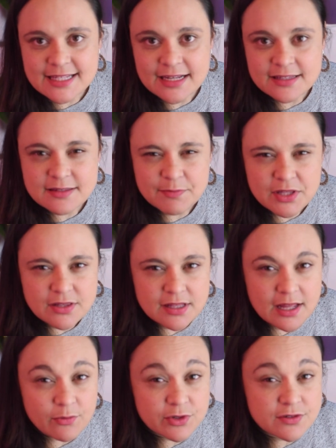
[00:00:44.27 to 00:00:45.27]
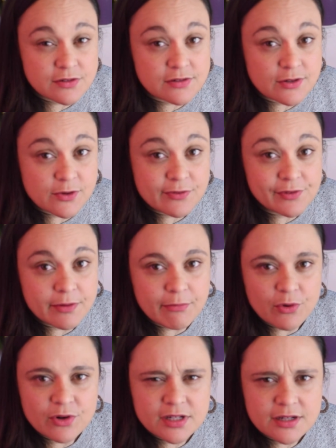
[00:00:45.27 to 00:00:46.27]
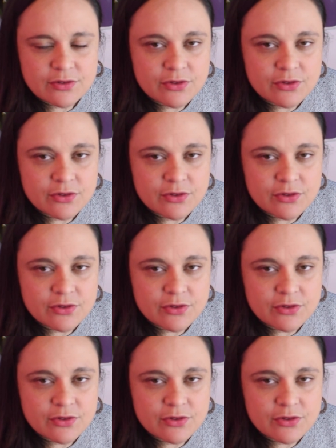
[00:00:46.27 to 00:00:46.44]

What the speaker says: a species that was discovered more than